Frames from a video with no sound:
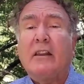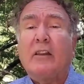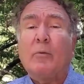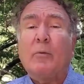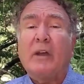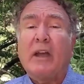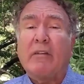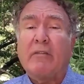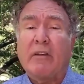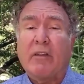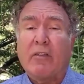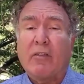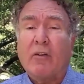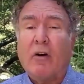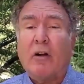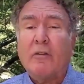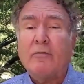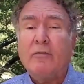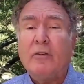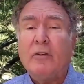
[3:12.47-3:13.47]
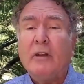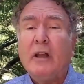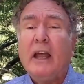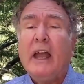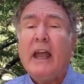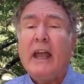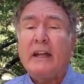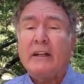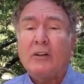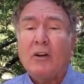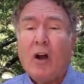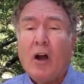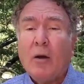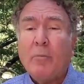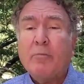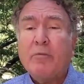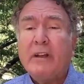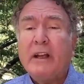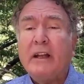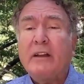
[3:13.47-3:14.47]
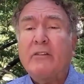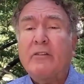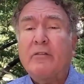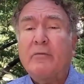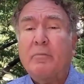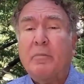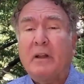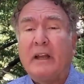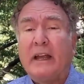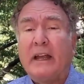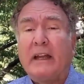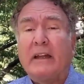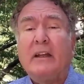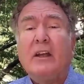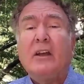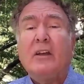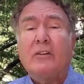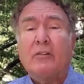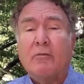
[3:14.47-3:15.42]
that we have a thoughtful and comprehensive plan